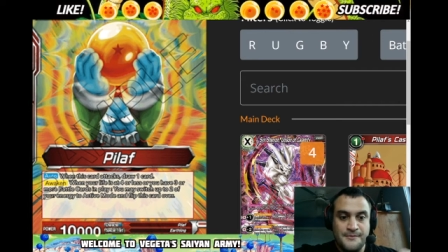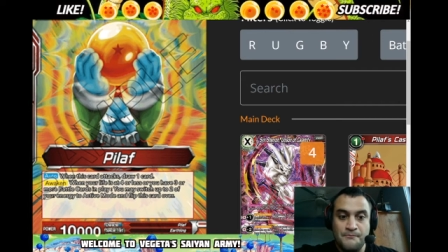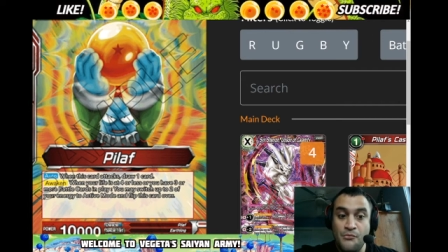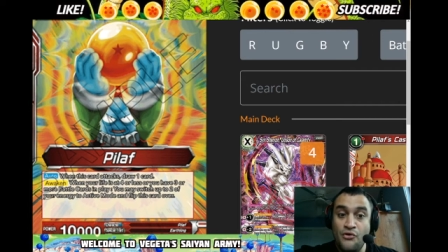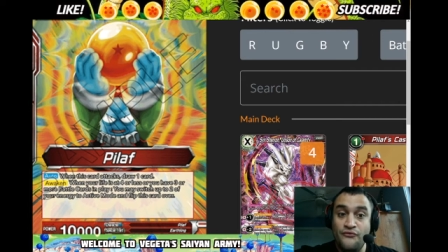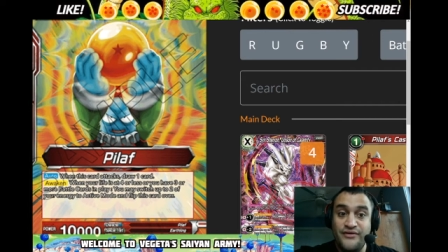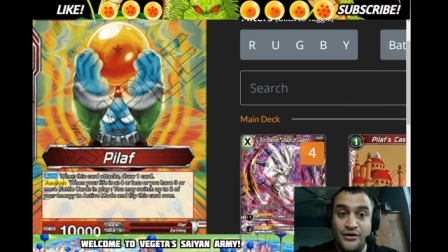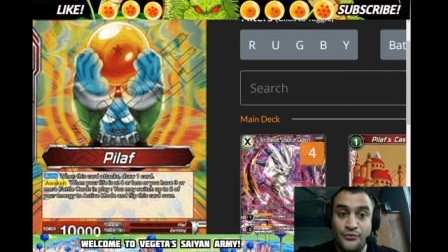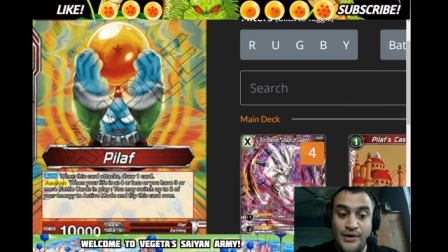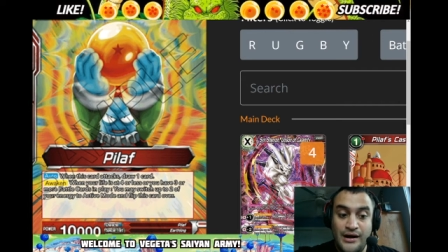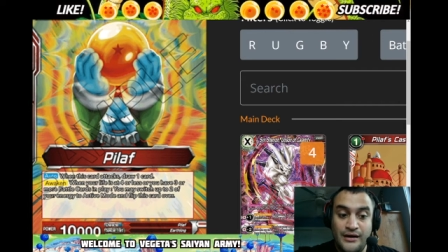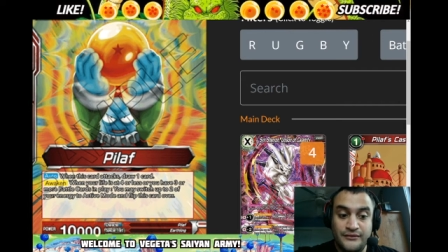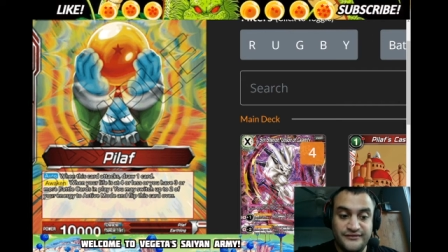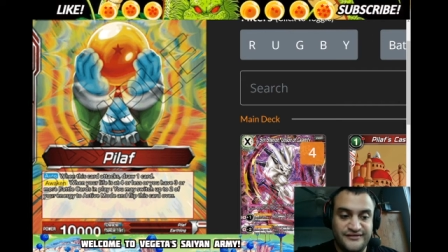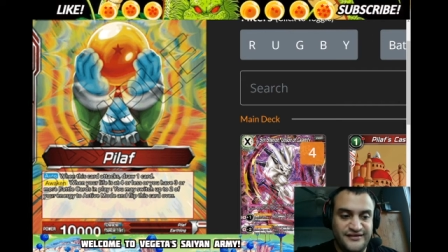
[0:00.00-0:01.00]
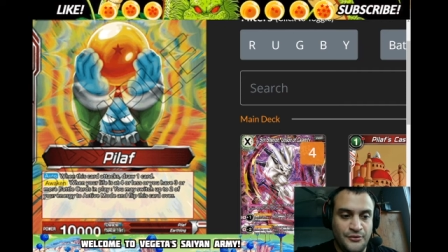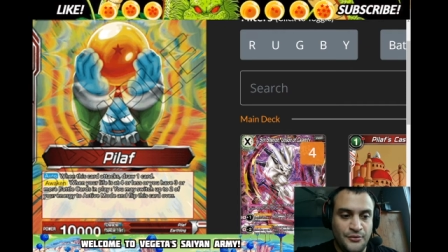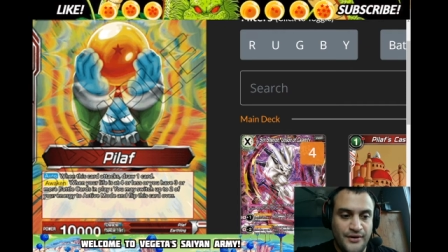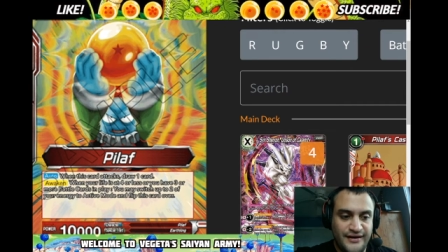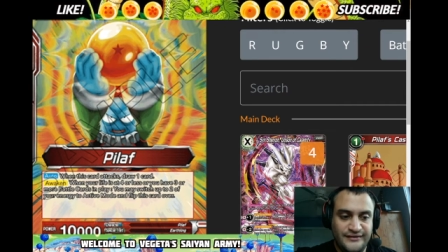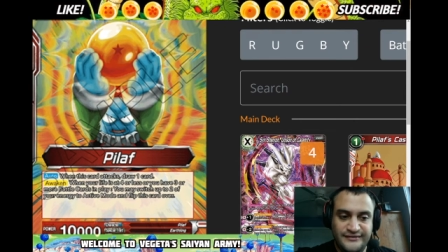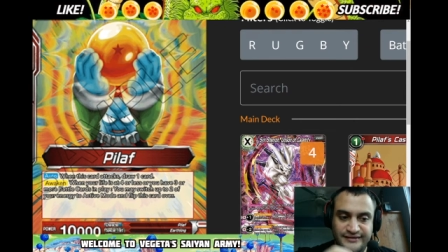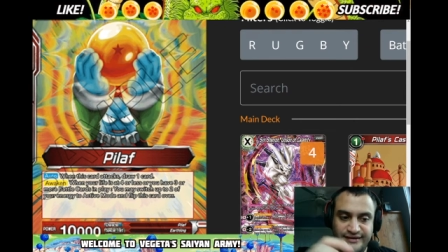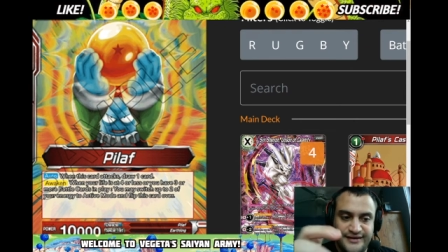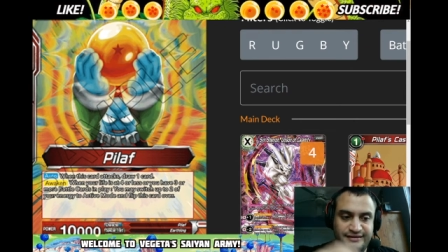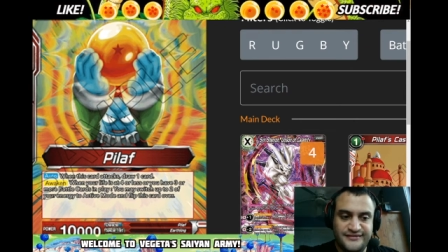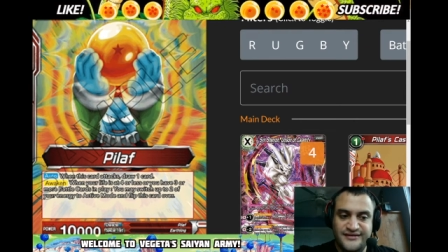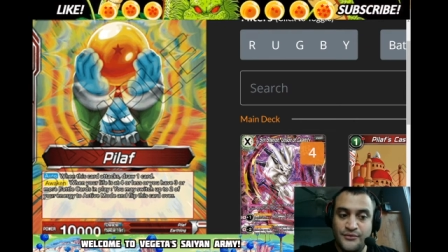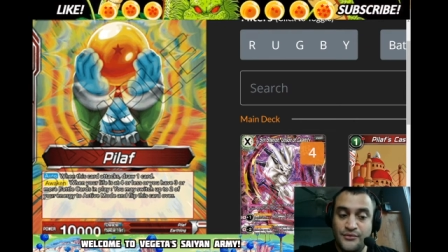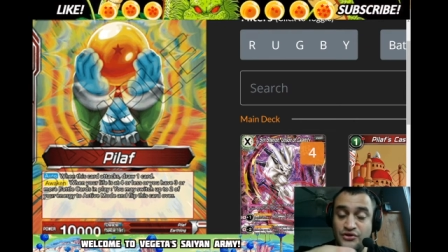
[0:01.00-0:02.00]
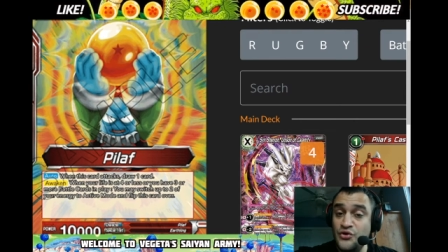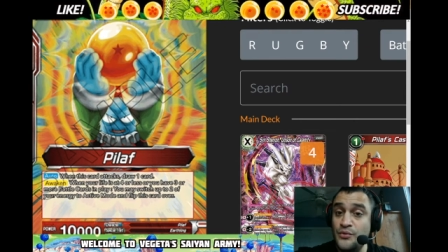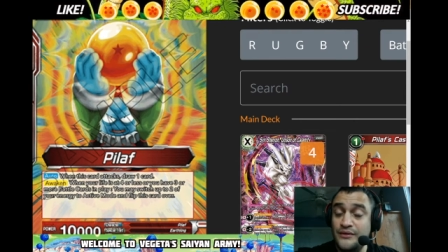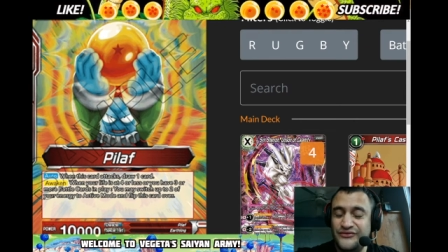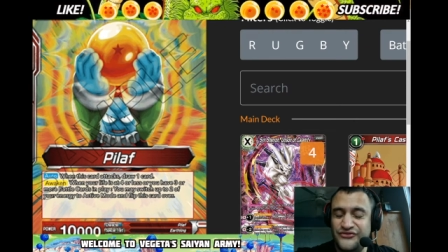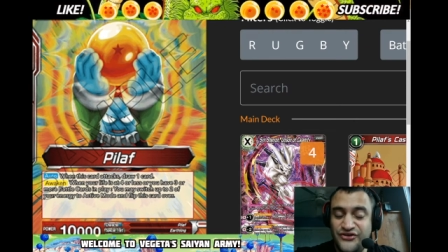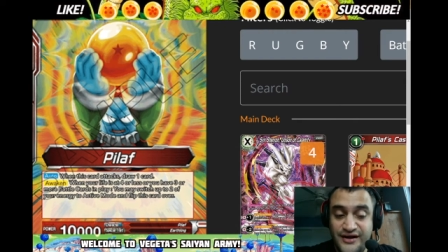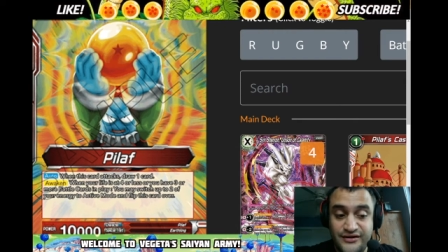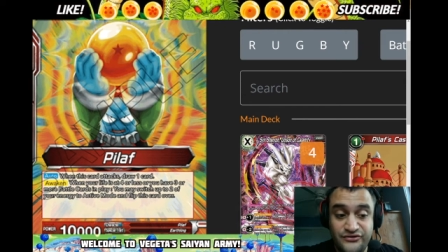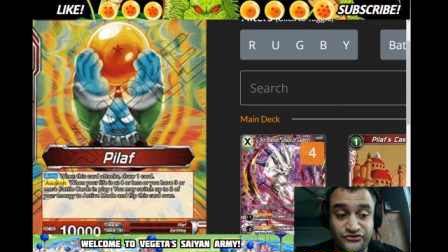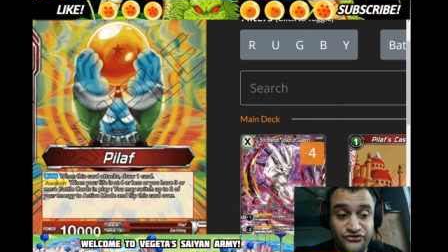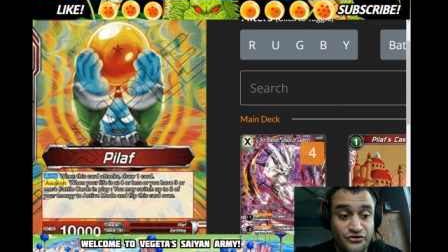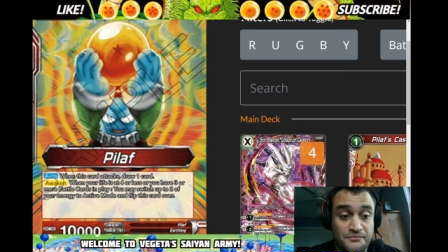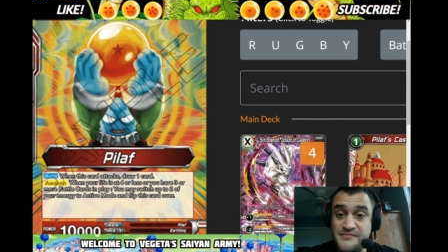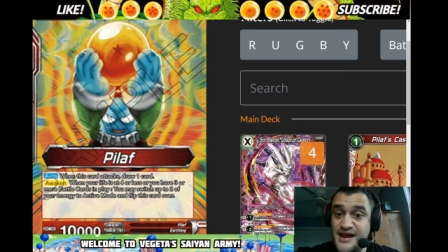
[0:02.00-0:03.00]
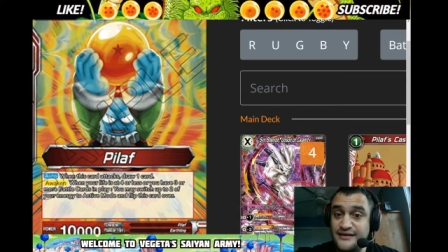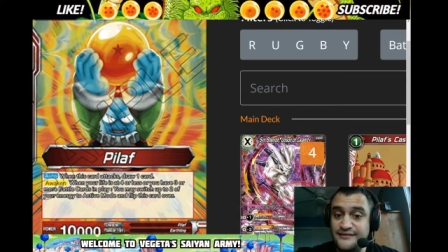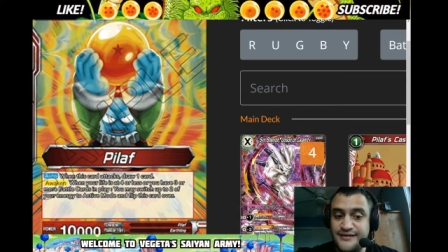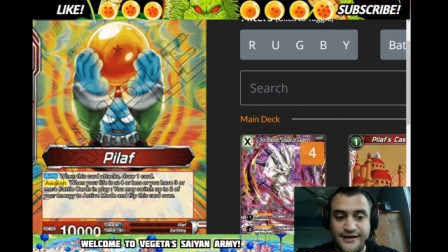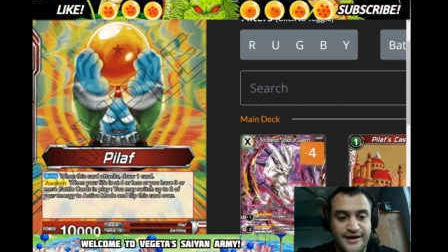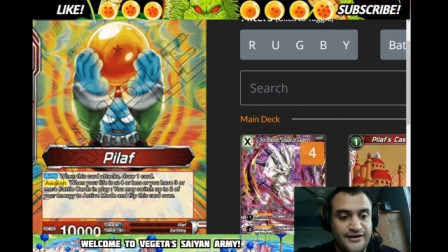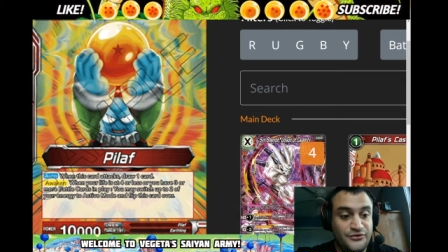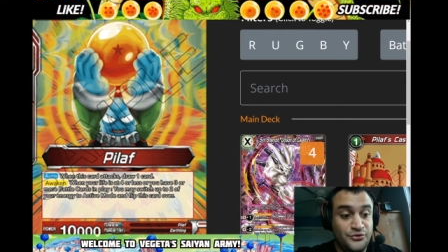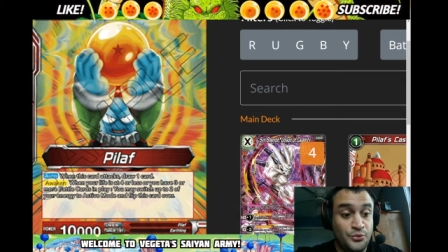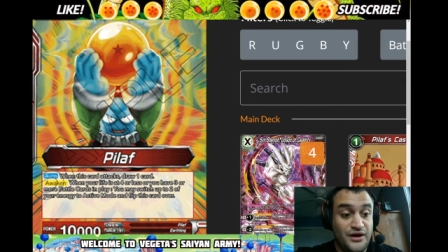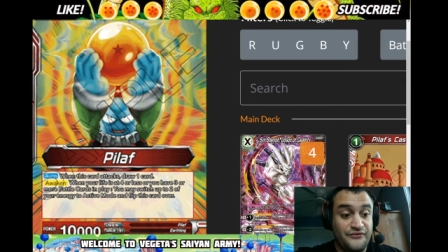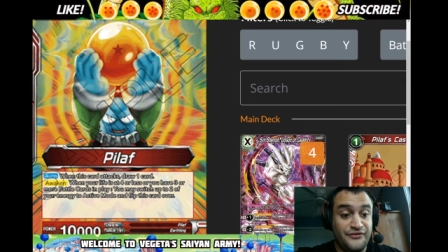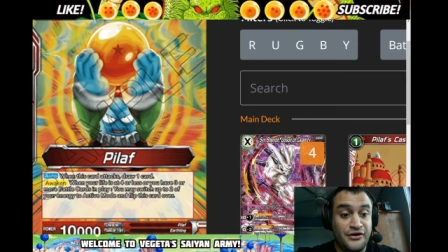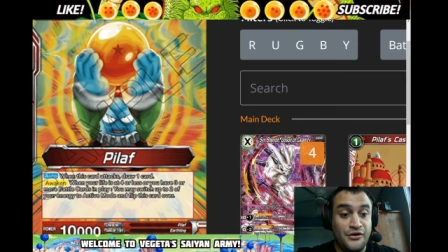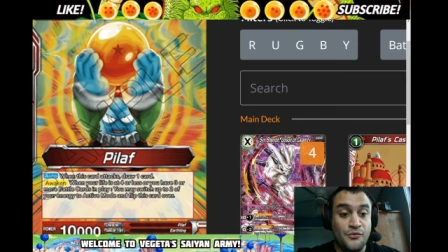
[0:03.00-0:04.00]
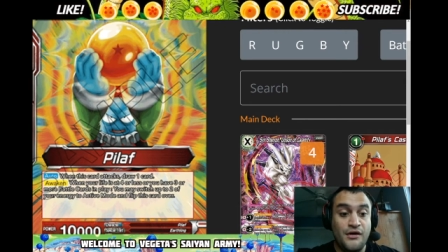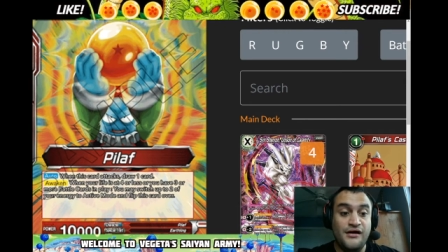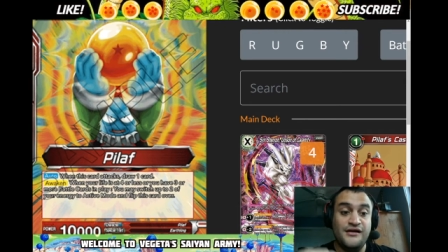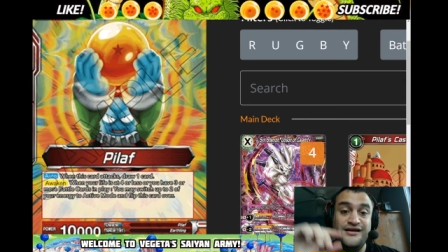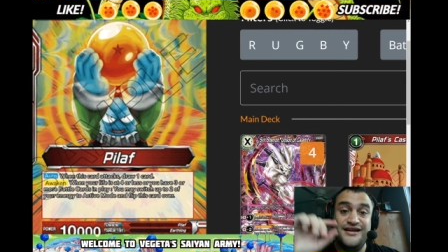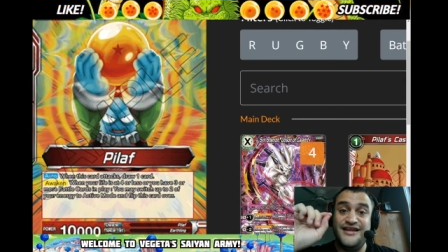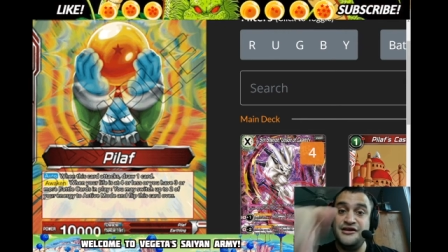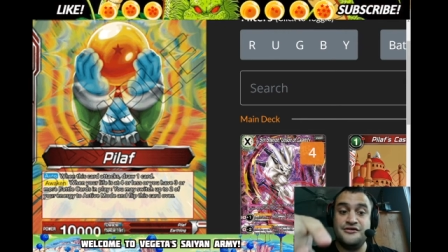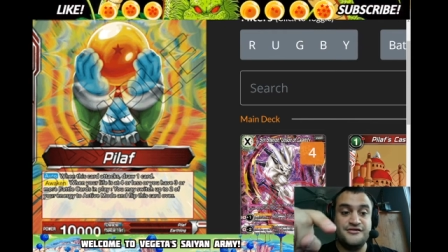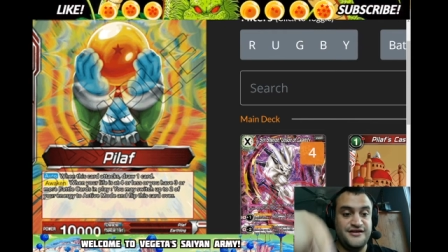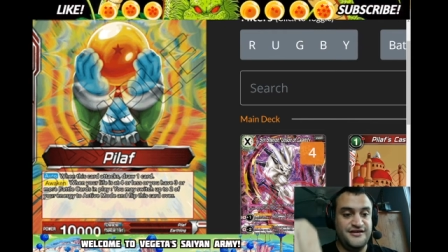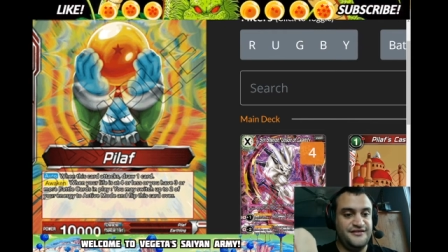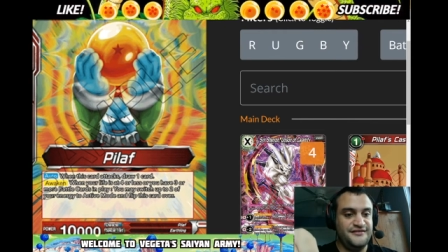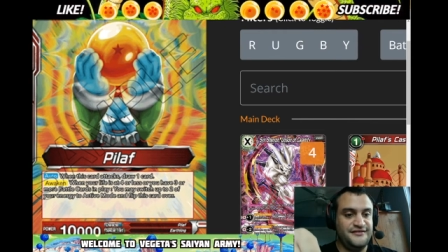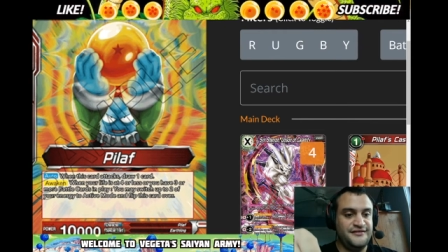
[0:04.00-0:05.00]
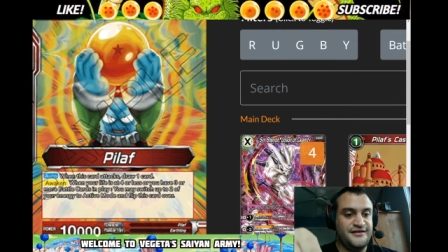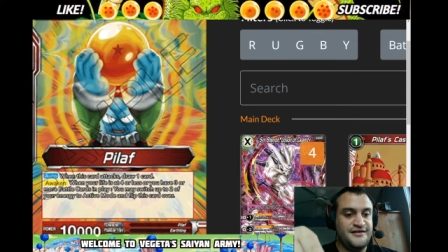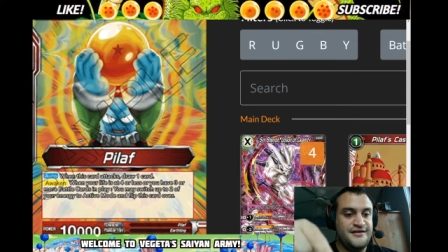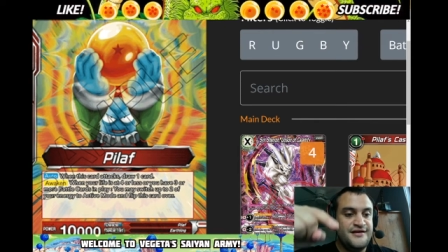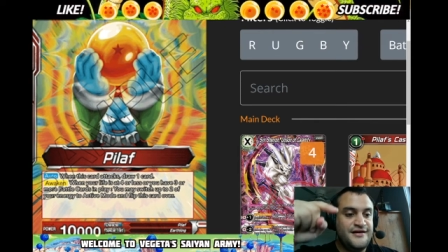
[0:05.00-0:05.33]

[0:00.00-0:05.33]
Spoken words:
move it around, see what I did, see what you would change, net deck it, do whatever you want. Here it is.